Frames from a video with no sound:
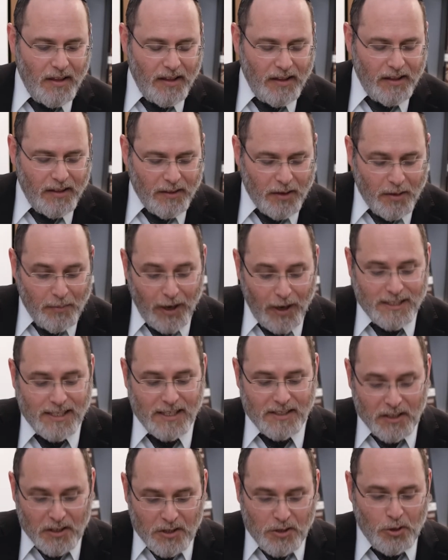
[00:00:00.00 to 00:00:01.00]
the Gemara
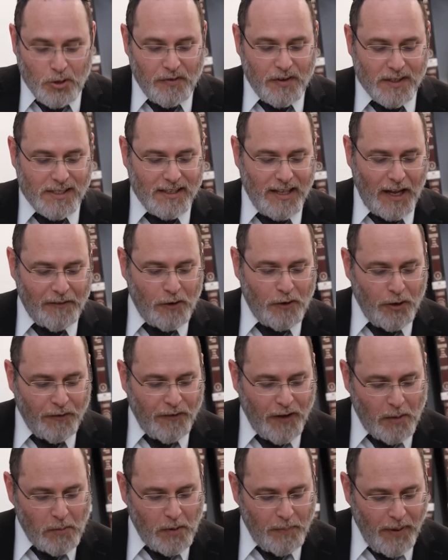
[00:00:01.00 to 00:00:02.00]
says in Ksuvis and
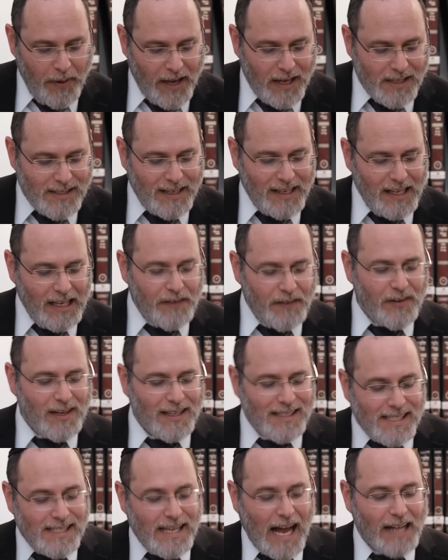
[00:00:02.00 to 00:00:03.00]
Kuf Hema Beis that even a
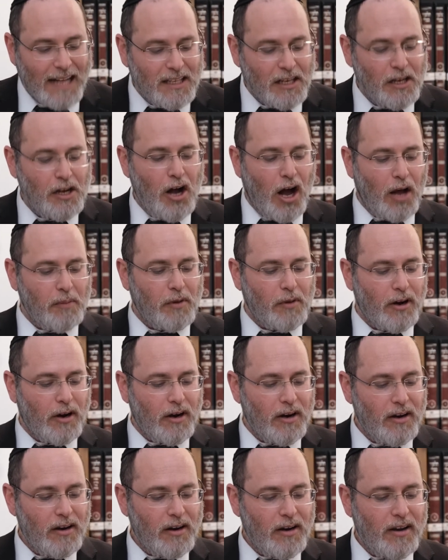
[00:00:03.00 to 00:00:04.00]
tzaddik
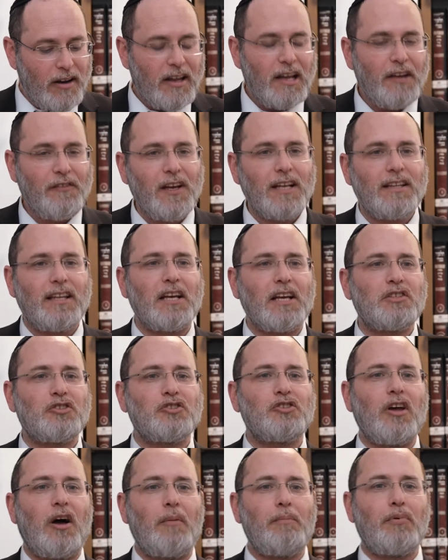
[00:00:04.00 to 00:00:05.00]
gomer, if he
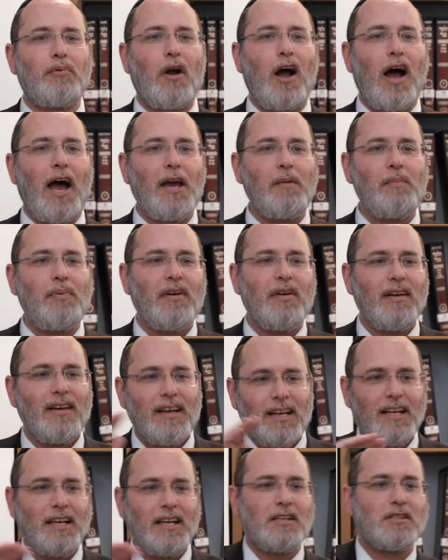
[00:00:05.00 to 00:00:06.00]
takes a bribe,
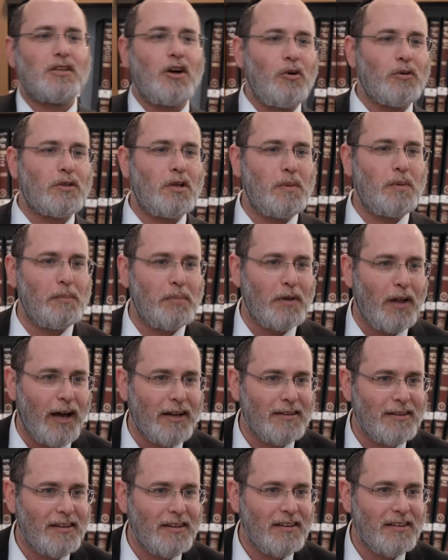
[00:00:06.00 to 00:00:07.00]
he is going to be
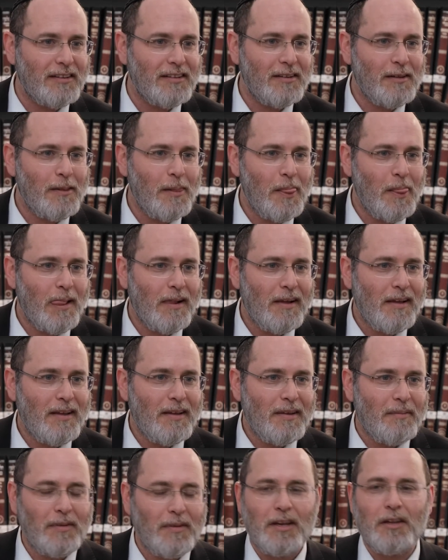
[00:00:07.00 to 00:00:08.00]
blinded.
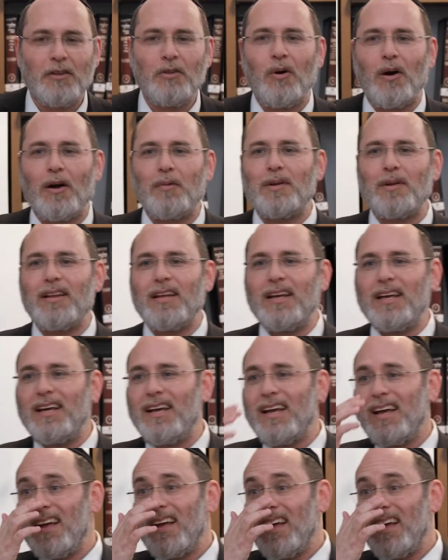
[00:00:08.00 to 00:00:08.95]
Meaning normally,